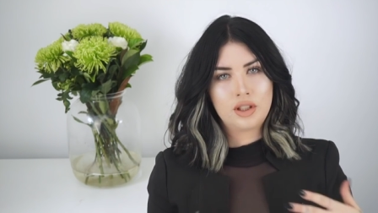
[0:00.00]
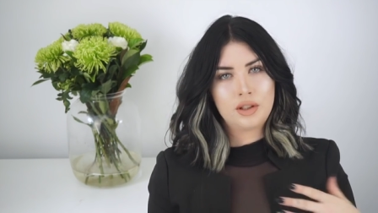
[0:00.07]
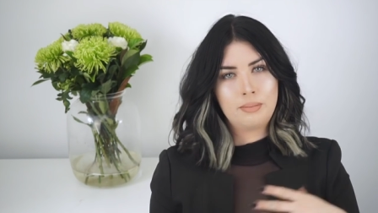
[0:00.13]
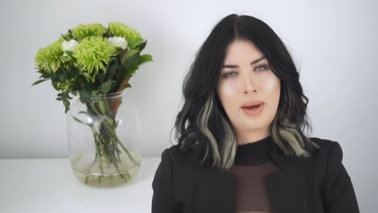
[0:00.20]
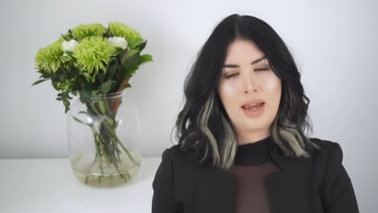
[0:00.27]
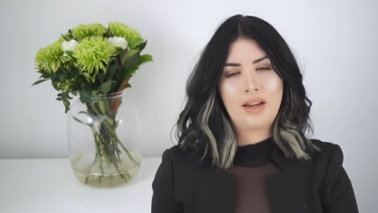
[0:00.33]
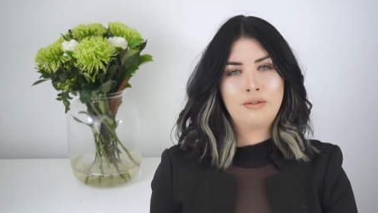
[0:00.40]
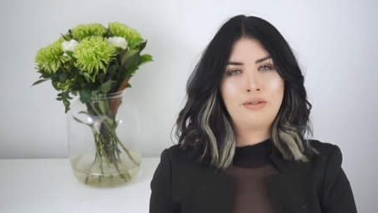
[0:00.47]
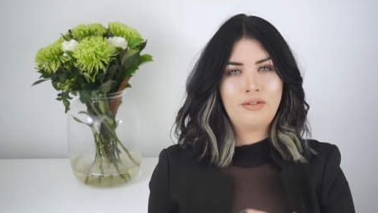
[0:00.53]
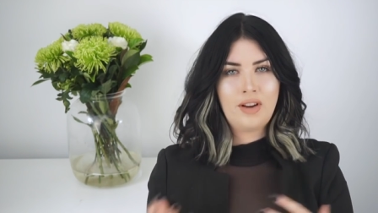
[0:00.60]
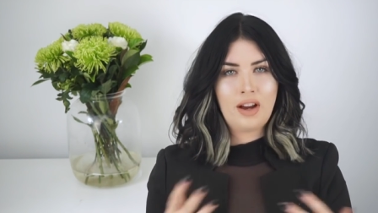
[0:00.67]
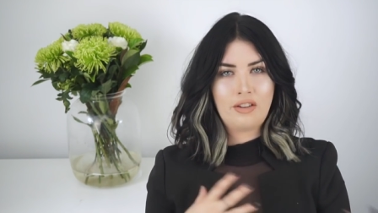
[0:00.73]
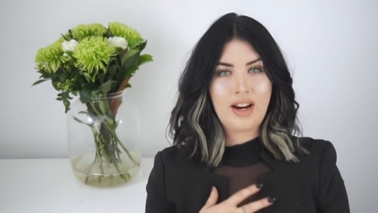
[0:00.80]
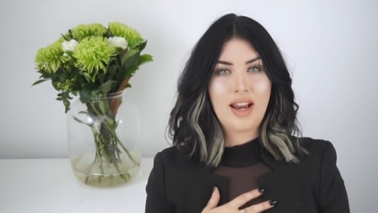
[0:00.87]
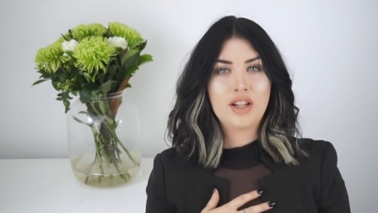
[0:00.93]
to make
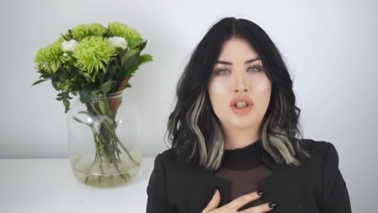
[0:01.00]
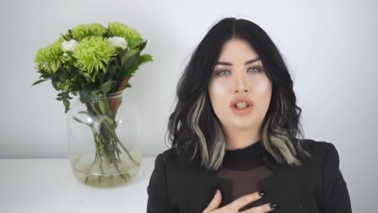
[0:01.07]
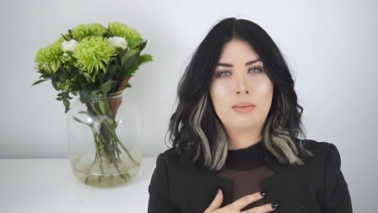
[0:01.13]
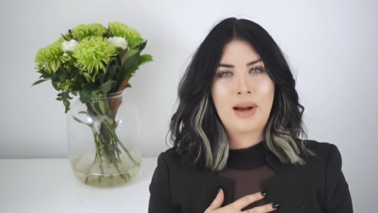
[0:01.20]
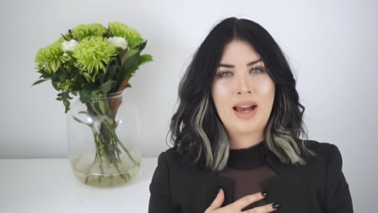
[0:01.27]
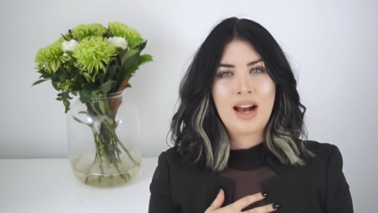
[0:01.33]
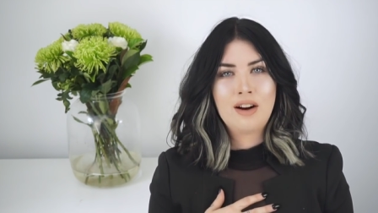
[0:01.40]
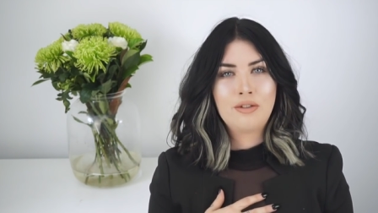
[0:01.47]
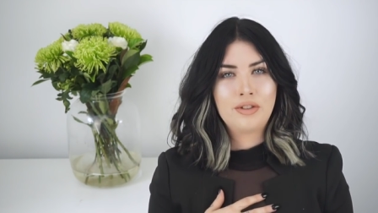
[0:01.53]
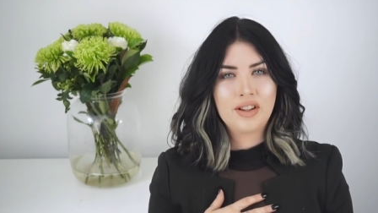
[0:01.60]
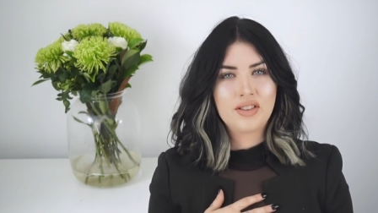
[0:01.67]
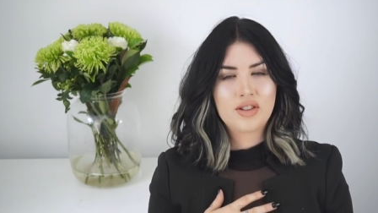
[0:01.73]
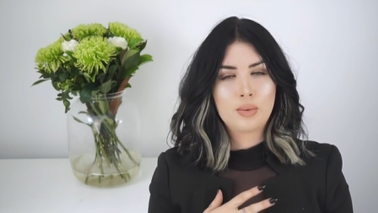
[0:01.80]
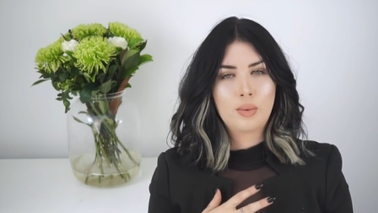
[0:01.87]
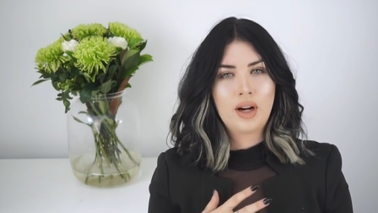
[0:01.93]
variation in my
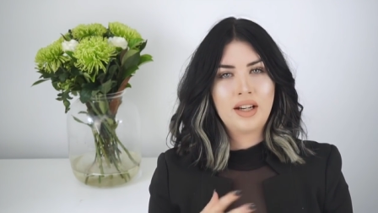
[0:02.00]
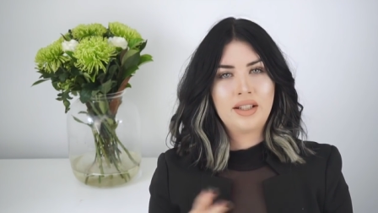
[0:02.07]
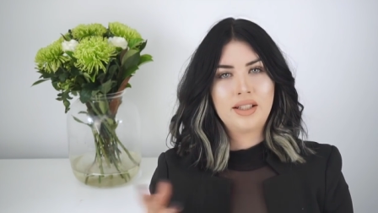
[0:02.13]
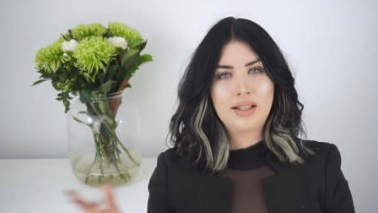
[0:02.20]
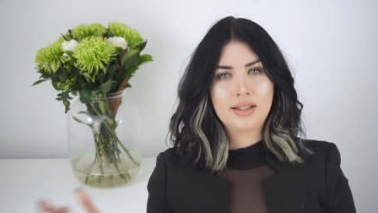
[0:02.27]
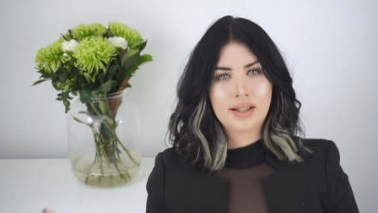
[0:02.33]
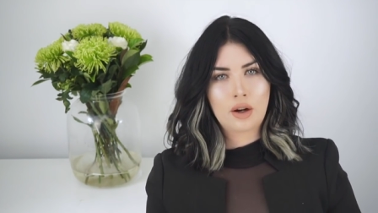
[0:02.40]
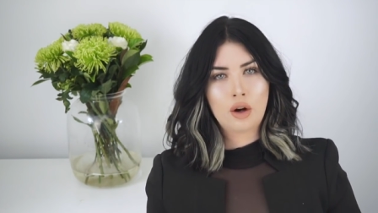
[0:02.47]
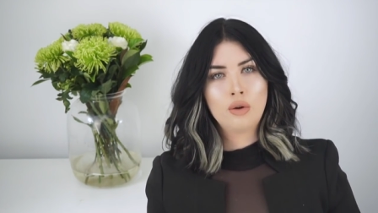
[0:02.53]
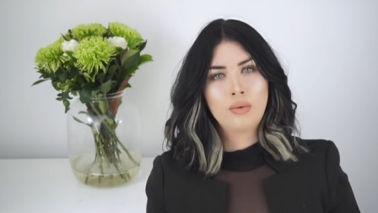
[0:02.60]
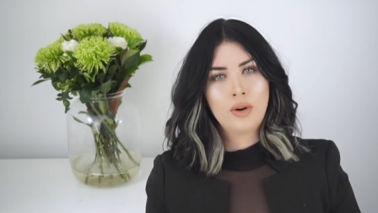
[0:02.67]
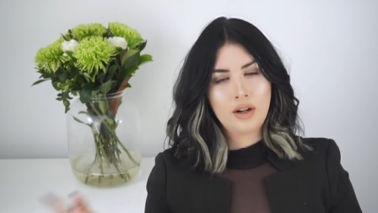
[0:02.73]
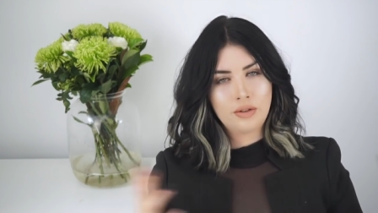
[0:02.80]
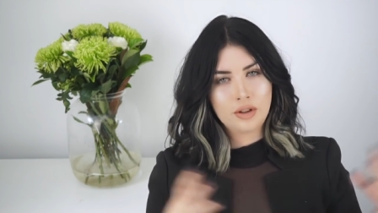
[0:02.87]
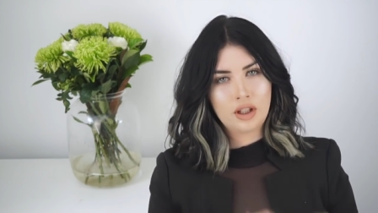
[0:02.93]
outfit so what I did is I got
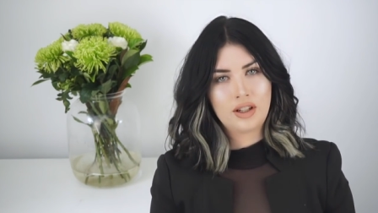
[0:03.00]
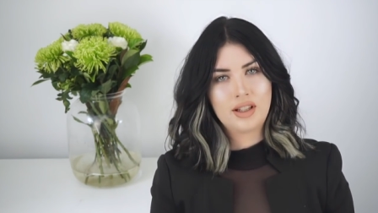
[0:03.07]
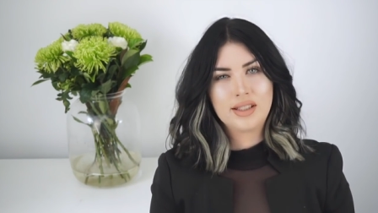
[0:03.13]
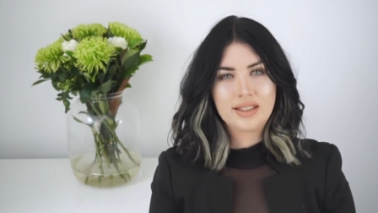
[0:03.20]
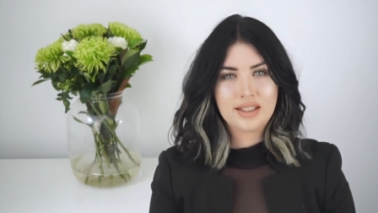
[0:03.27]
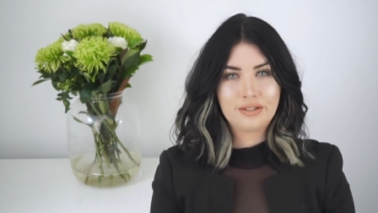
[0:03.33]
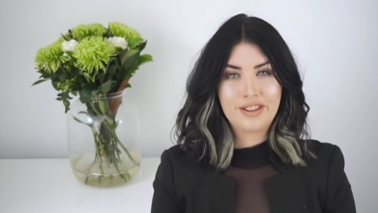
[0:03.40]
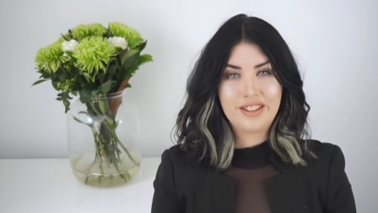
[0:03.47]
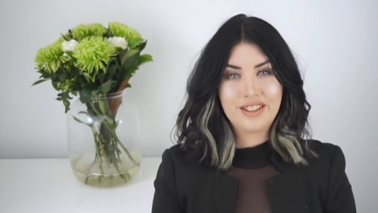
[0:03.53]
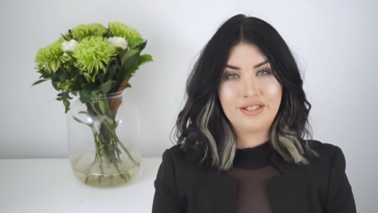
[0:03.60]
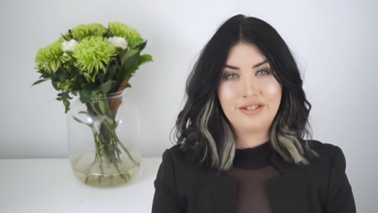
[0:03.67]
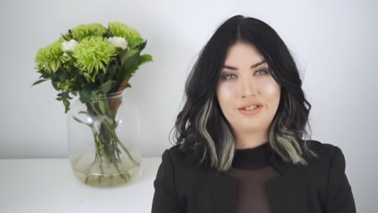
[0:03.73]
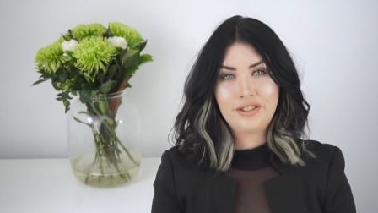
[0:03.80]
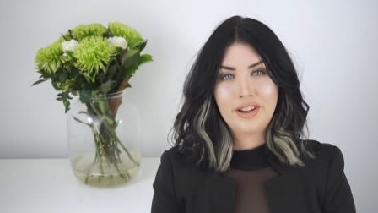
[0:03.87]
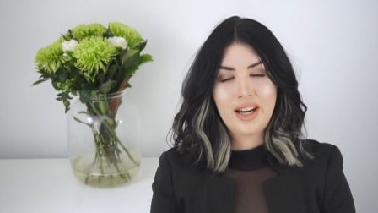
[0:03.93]
rid of a lot of the stuff that
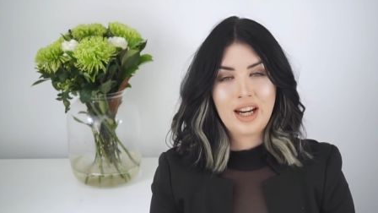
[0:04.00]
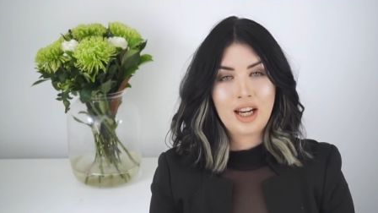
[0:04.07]
didn't fit